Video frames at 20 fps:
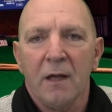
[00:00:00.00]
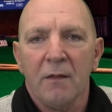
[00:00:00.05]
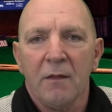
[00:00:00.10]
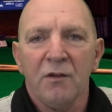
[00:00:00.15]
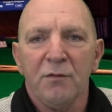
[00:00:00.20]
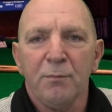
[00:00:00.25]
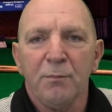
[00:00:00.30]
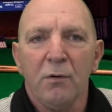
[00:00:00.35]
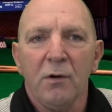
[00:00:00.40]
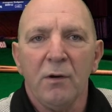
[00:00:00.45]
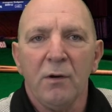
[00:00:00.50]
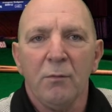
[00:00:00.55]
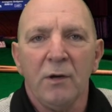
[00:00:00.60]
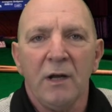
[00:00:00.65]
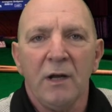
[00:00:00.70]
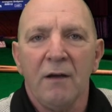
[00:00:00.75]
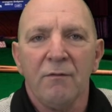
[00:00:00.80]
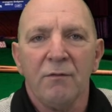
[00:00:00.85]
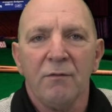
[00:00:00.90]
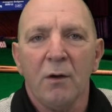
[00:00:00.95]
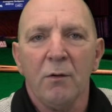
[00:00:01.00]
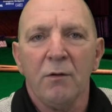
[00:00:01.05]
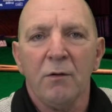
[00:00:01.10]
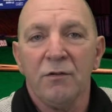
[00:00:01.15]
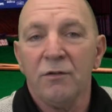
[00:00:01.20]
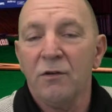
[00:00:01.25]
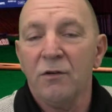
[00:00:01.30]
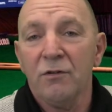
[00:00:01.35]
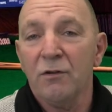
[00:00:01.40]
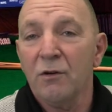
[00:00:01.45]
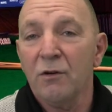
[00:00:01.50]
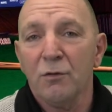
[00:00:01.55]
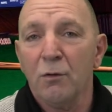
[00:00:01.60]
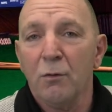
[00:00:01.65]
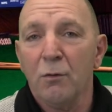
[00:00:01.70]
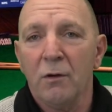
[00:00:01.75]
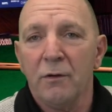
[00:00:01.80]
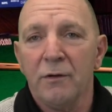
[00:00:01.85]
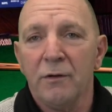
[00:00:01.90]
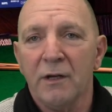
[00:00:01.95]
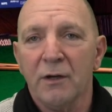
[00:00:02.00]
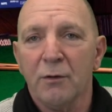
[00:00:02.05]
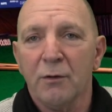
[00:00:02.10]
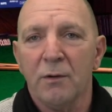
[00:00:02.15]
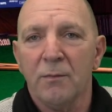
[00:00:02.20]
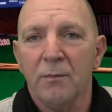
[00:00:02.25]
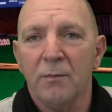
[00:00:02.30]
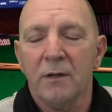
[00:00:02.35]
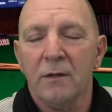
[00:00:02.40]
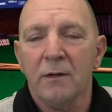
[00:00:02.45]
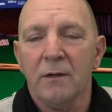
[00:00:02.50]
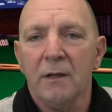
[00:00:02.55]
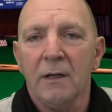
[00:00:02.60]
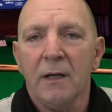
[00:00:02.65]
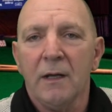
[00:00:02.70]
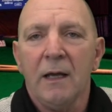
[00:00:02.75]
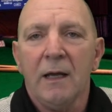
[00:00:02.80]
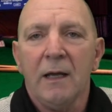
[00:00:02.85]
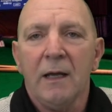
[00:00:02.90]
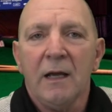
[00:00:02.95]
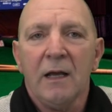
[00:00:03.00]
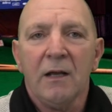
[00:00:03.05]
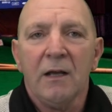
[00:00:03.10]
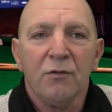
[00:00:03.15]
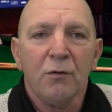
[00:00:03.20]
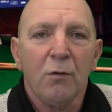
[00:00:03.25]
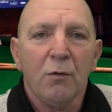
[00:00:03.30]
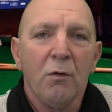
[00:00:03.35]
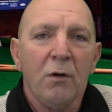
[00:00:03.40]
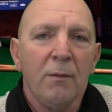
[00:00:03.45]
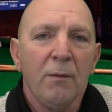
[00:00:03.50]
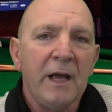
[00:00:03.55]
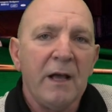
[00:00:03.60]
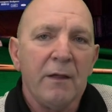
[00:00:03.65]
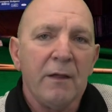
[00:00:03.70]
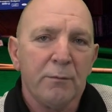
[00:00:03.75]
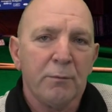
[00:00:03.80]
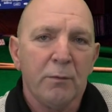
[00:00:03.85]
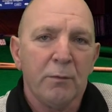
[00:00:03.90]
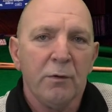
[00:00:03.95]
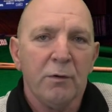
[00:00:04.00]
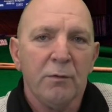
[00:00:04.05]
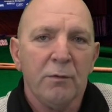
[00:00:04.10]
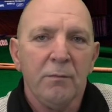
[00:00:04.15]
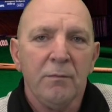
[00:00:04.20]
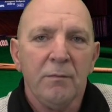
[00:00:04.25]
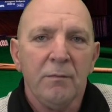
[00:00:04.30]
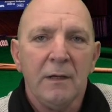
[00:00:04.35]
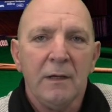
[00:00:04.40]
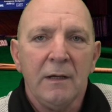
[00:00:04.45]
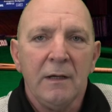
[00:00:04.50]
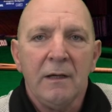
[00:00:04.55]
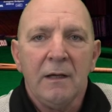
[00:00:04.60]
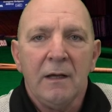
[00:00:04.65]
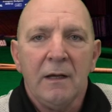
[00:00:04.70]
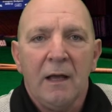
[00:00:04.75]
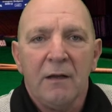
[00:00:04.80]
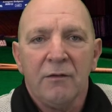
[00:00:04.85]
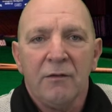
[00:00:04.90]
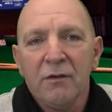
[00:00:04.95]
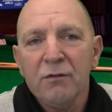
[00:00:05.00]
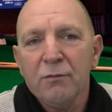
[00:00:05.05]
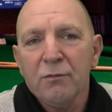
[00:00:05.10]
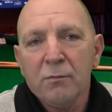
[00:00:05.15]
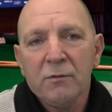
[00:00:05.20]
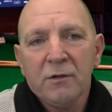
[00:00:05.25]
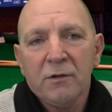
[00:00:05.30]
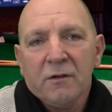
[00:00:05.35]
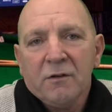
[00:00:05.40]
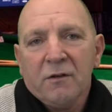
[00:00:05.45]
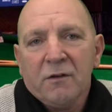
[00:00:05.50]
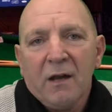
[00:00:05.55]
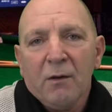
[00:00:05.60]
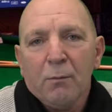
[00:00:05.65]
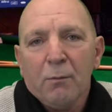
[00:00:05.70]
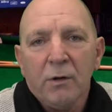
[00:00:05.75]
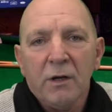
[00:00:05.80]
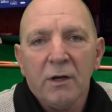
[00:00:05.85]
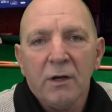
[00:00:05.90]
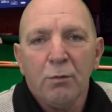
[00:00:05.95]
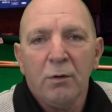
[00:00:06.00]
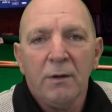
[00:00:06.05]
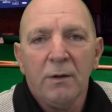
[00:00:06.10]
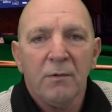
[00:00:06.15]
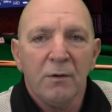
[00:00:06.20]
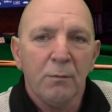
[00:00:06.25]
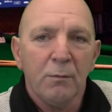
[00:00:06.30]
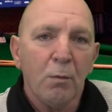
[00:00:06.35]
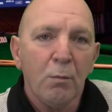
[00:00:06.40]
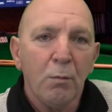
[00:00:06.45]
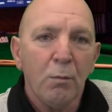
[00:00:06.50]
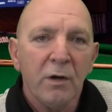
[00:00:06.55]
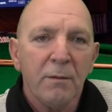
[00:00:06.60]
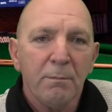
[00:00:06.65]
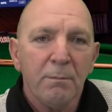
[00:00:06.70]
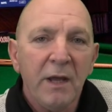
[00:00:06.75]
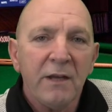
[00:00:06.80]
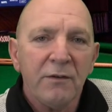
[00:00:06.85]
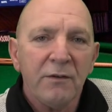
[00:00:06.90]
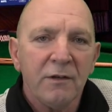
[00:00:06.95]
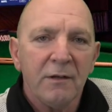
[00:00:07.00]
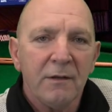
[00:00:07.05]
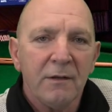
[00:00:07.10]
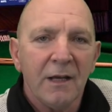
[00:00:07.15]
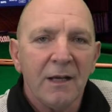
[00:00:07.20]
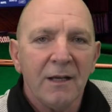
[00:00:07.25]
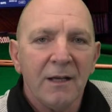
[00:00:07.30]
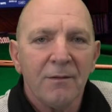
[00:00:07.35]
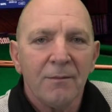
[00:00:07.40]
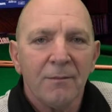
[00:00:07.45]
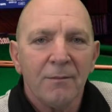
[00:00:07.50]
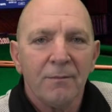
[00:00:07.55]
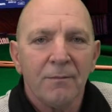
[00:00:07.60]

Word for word: At this point, we have no decision at all on the equipment. It's all about the room, as this will dictate what equipment will work best in there.